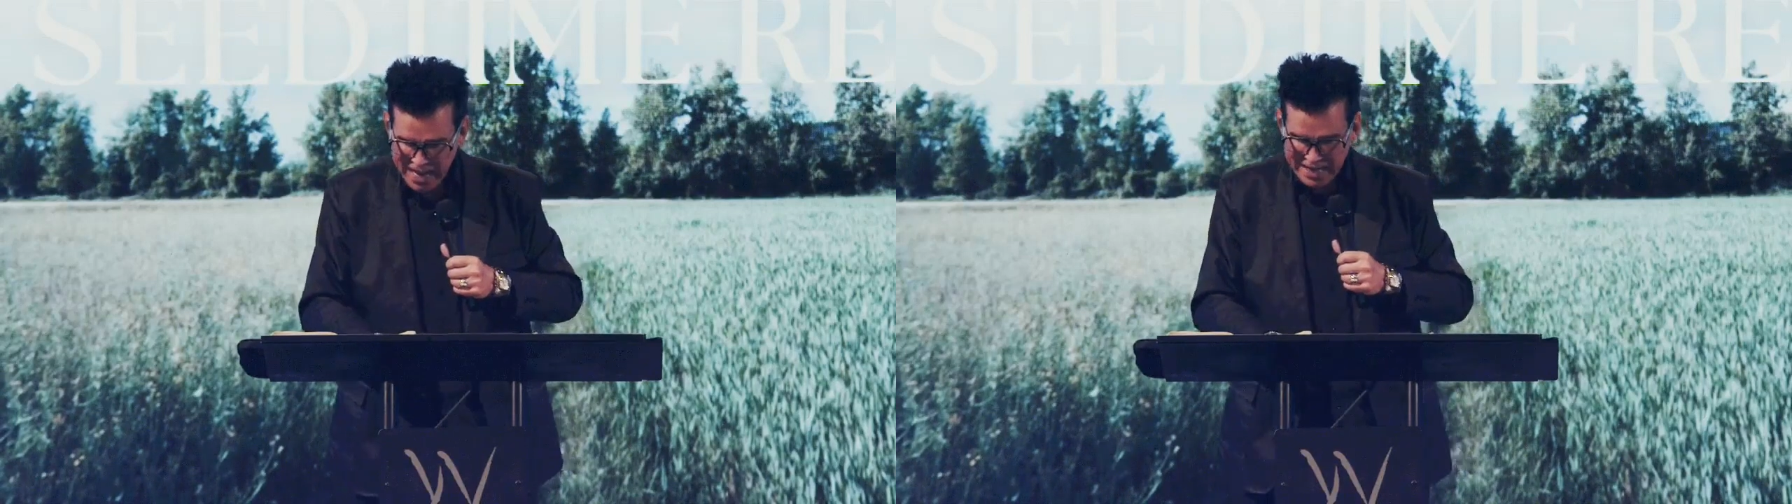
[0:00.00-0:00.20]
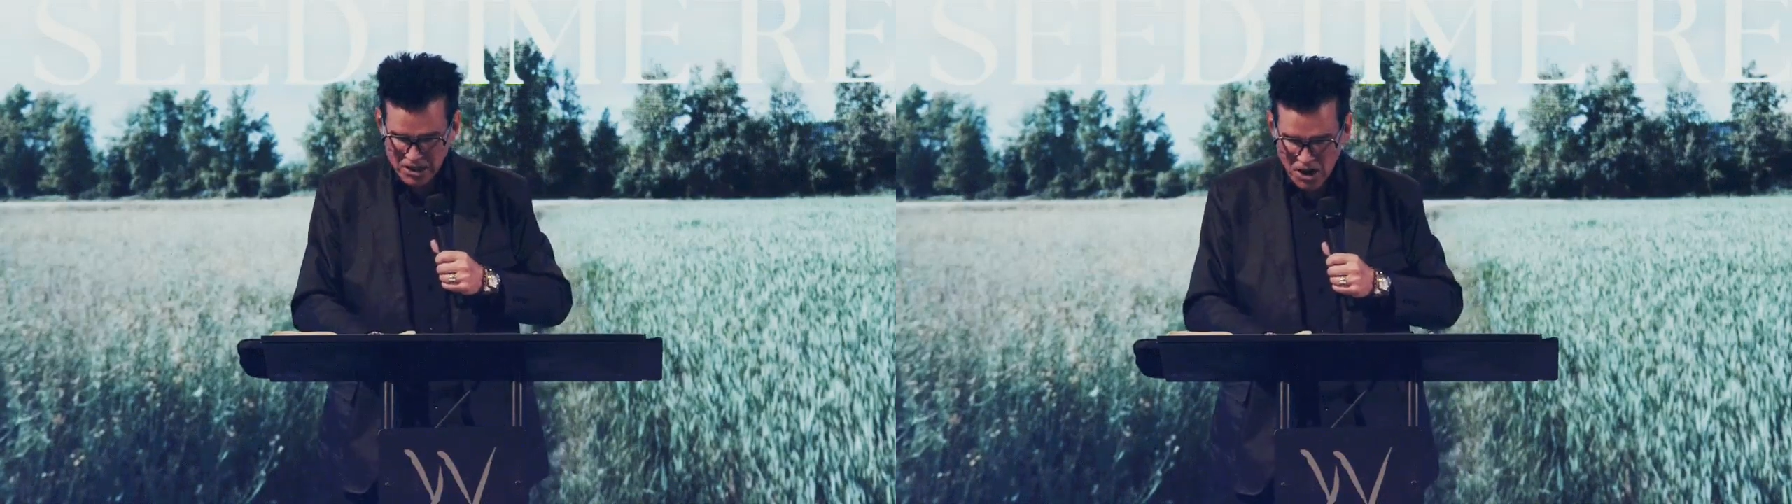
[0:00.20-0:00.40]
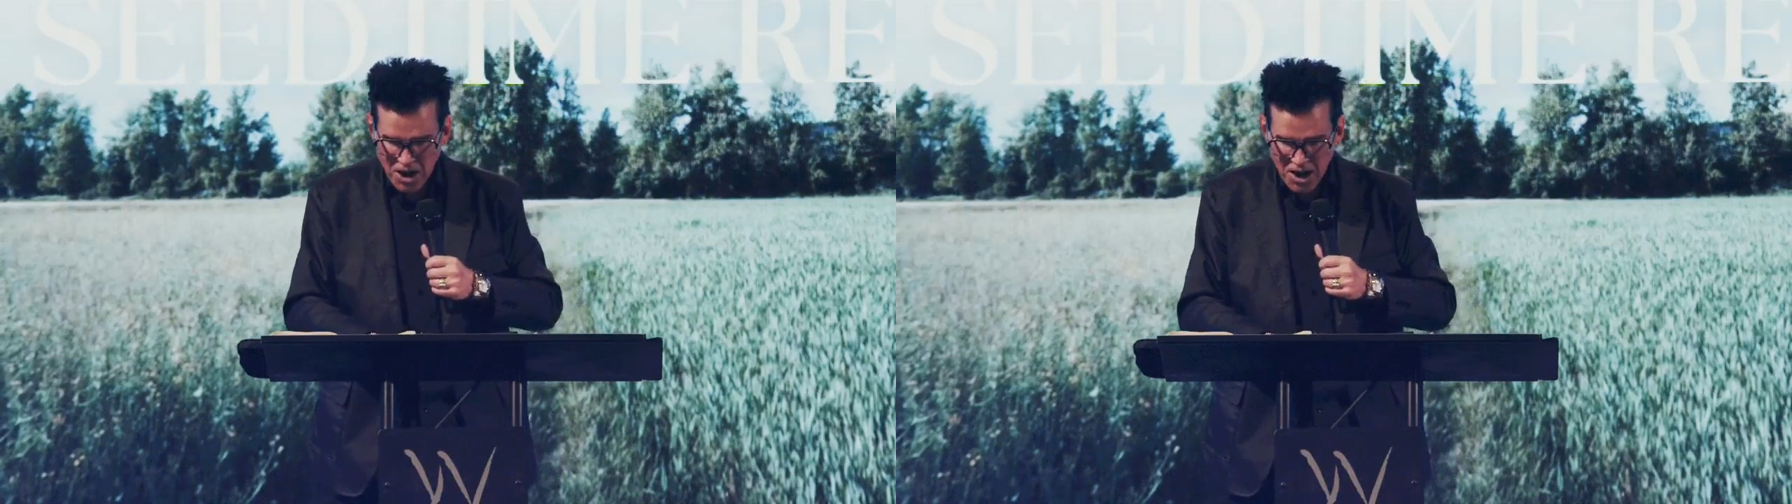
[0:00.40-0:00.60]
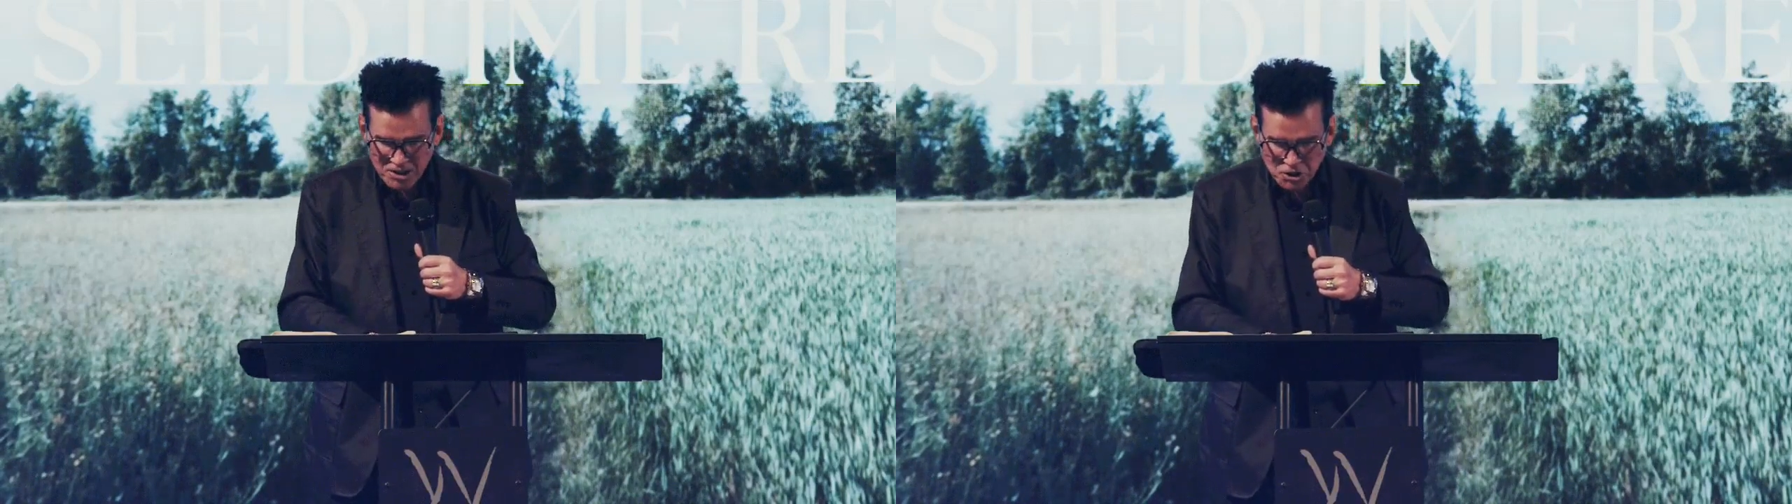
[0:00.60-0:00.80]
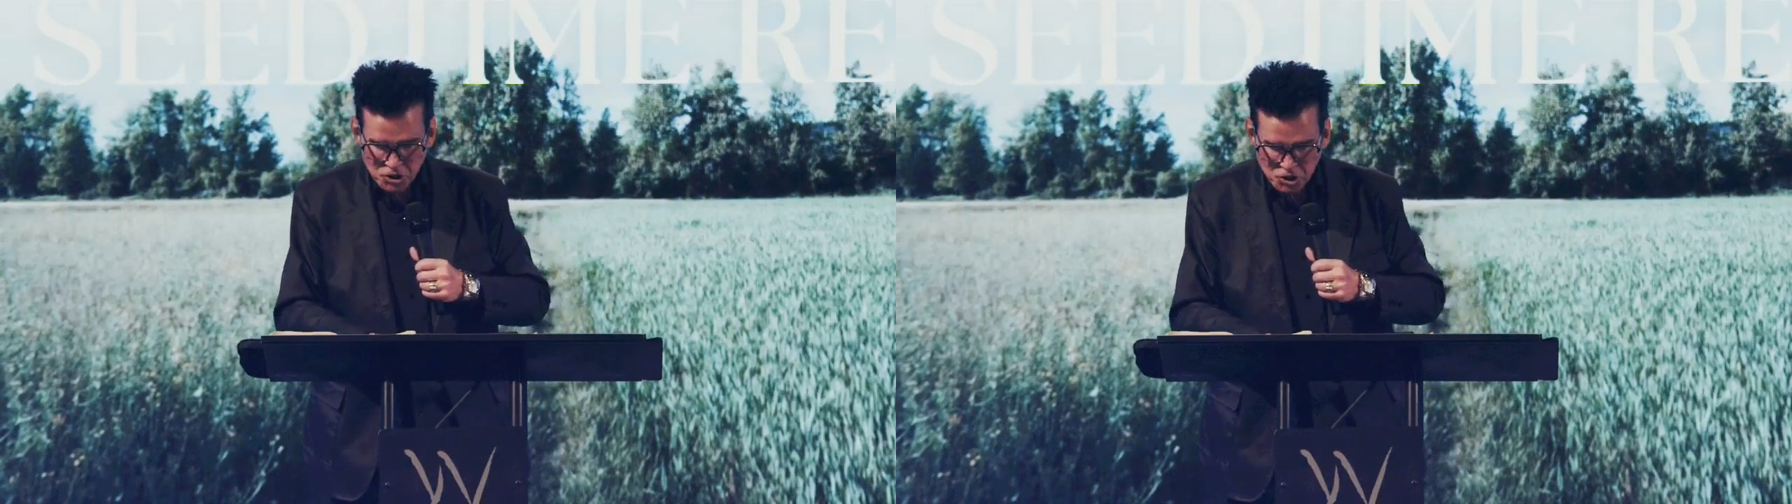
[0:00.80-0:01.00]
and
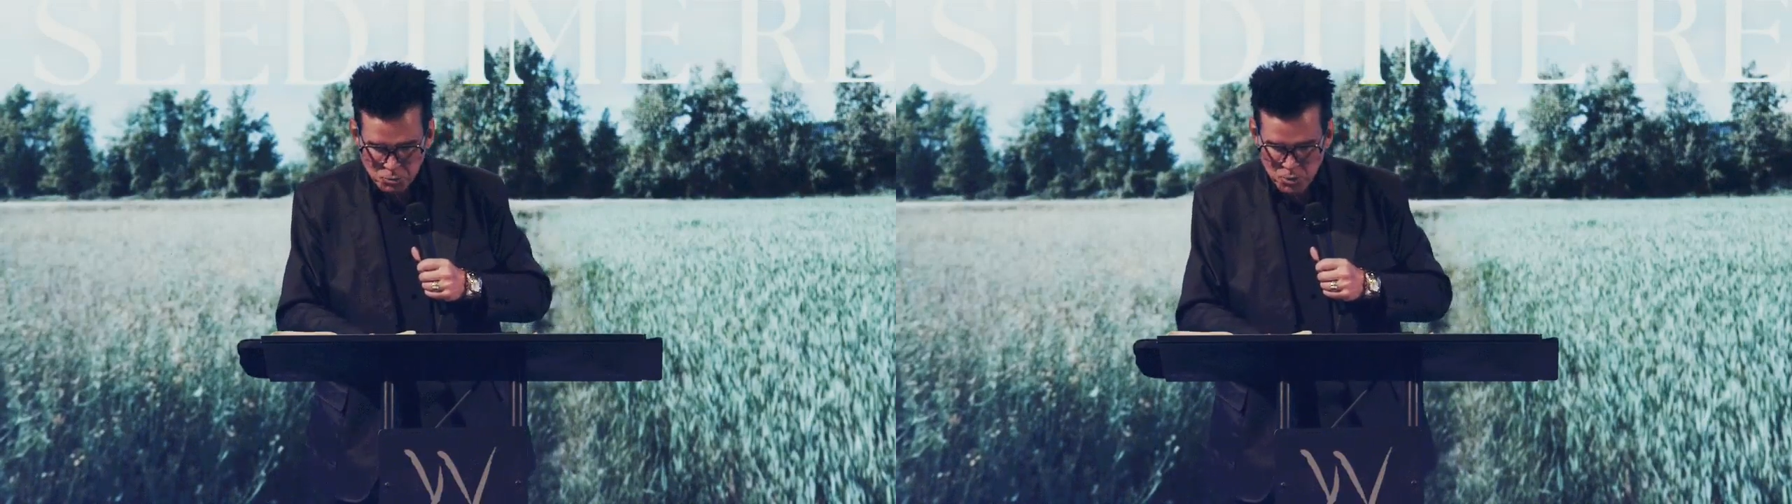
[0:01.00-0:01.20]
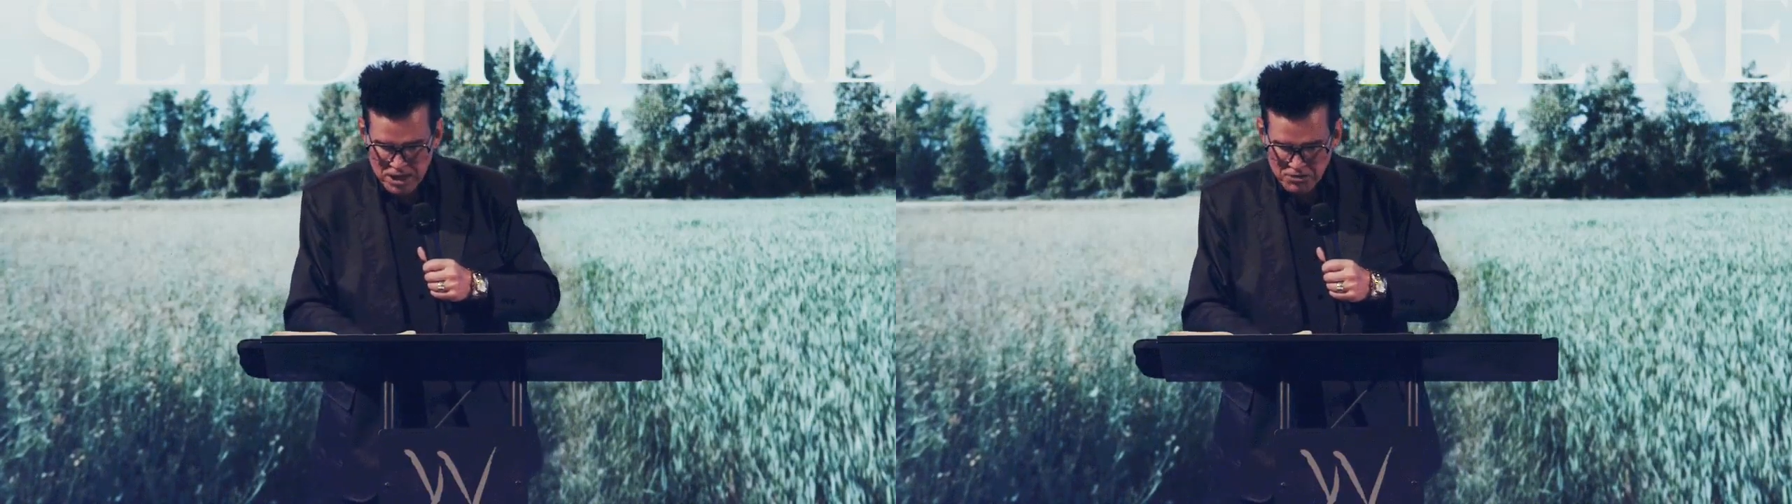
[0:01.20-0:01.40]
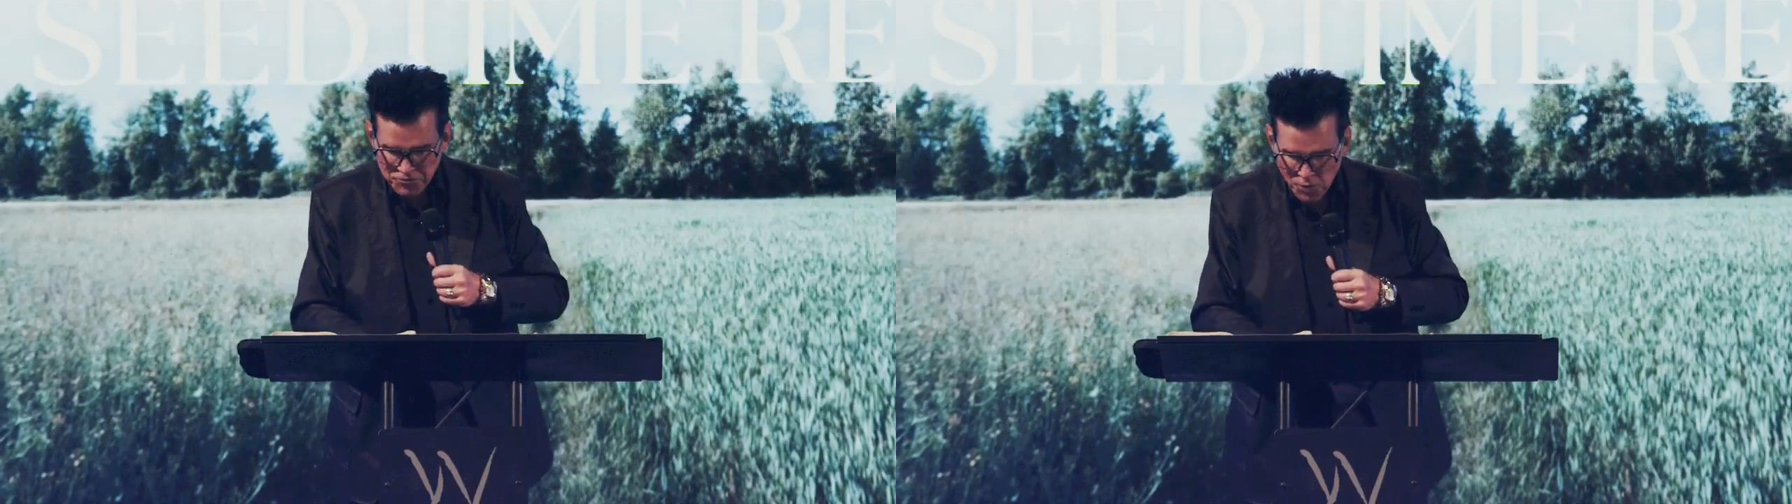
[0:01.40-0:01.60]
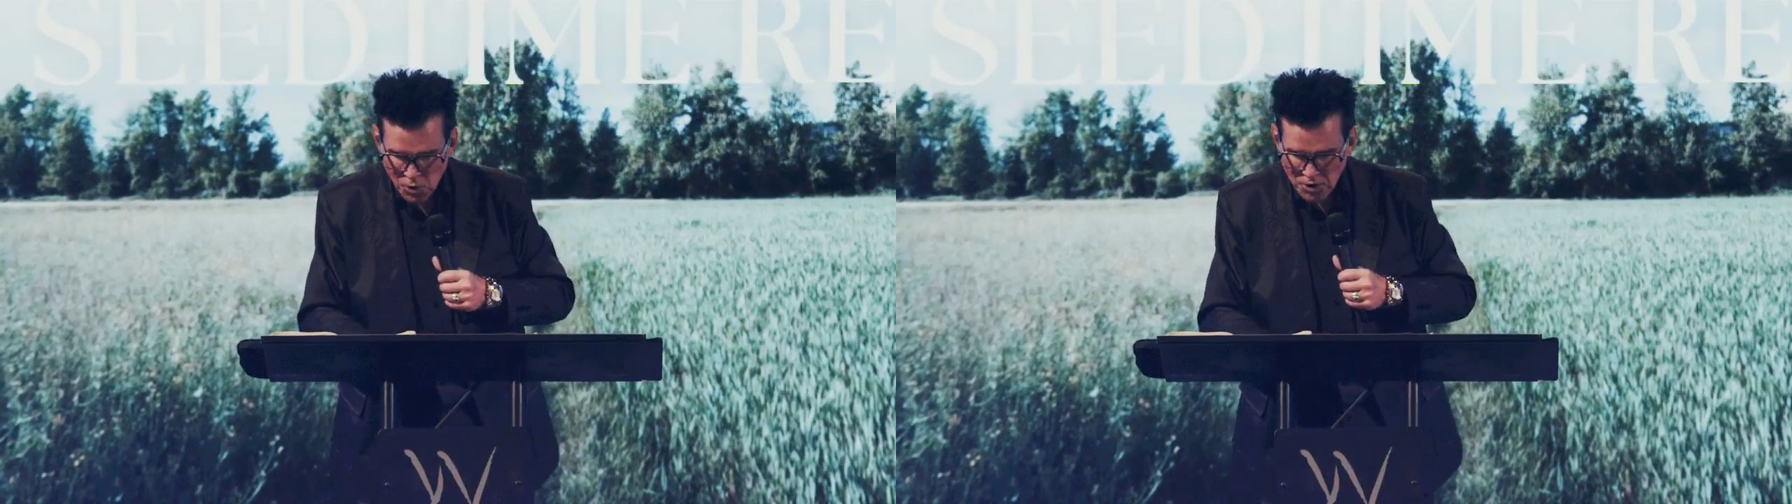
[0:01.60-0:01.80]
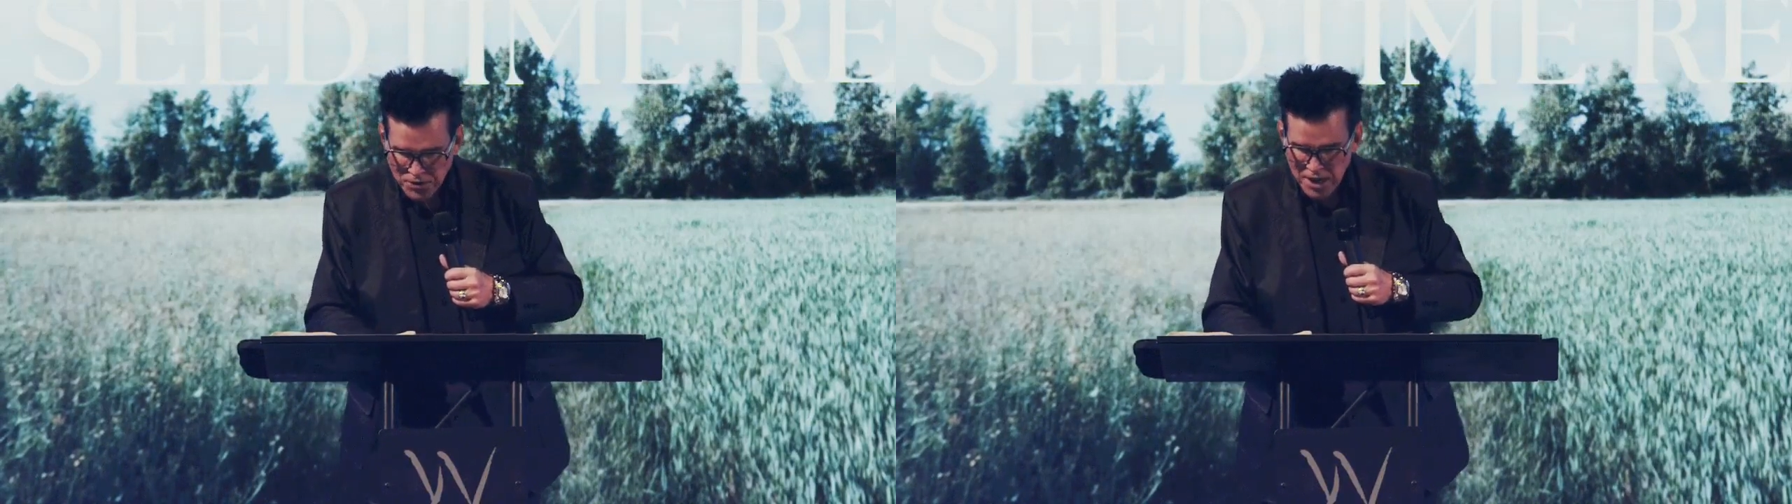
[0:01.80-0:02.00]
cause to spring
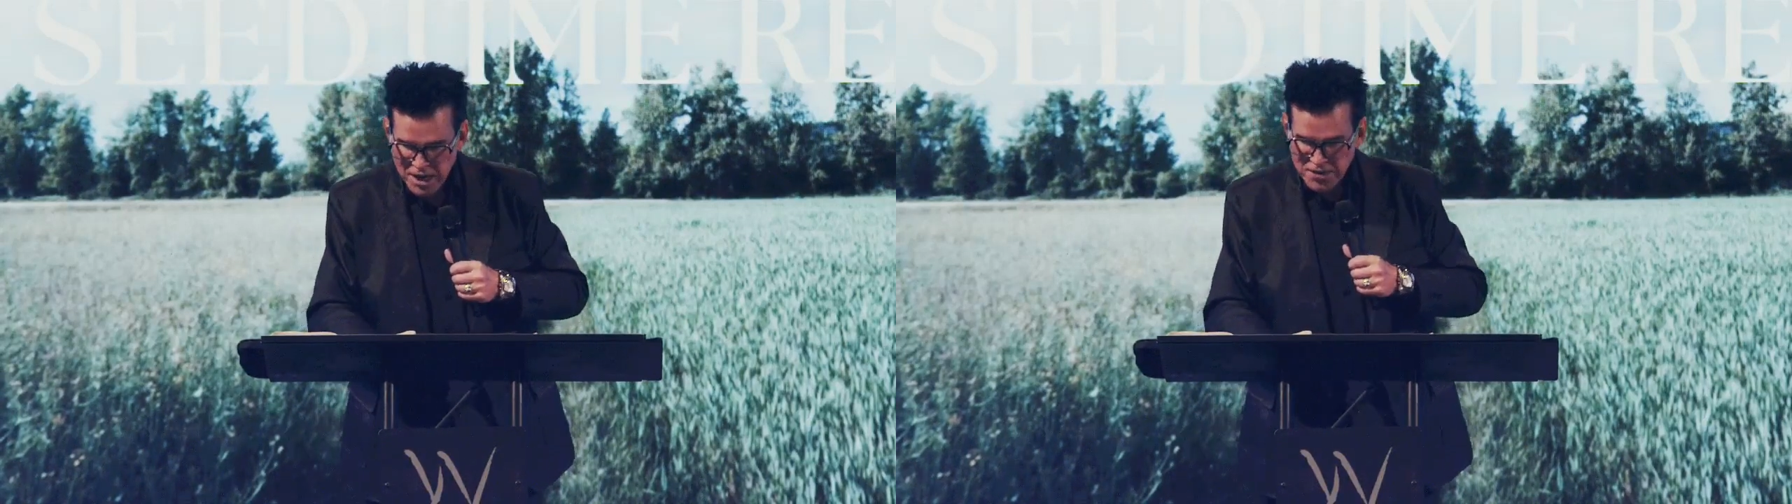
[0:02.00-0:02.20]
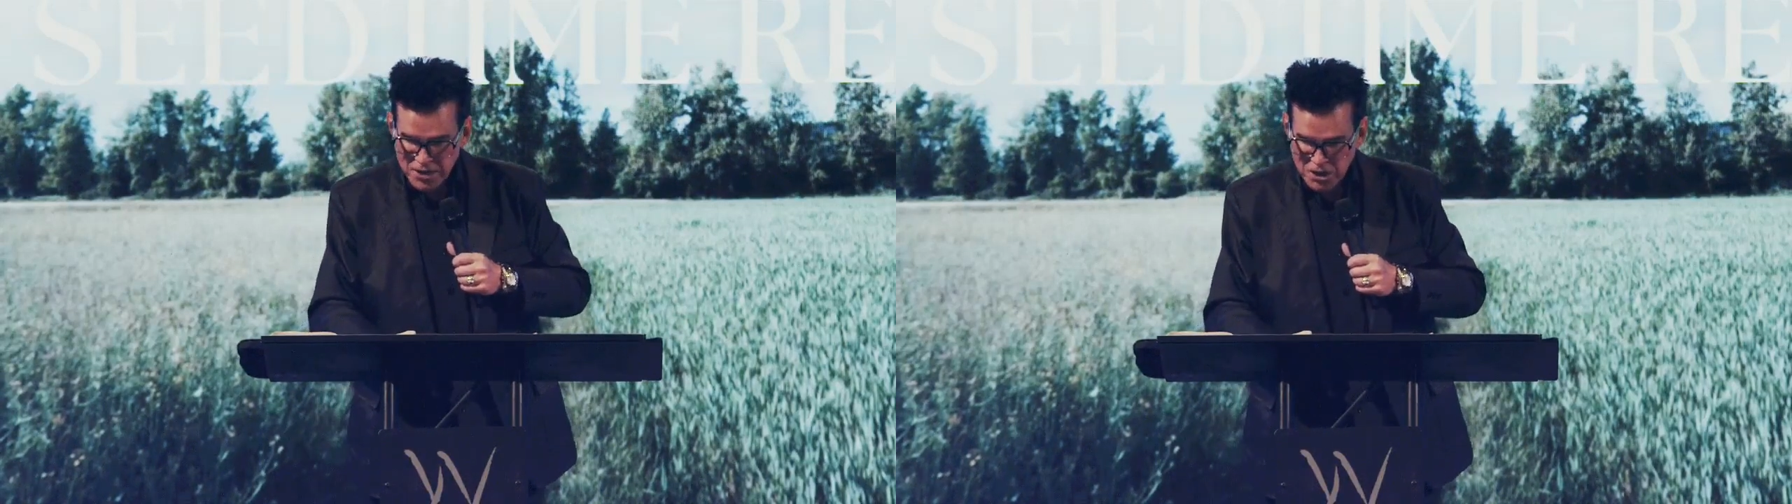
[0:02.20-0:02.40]
forth